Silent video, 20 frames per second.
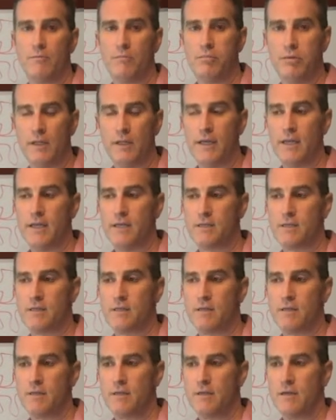
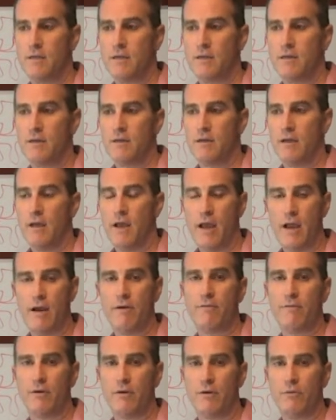place
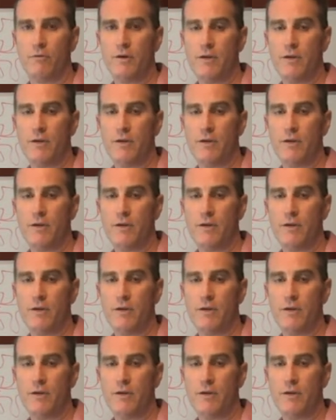ever.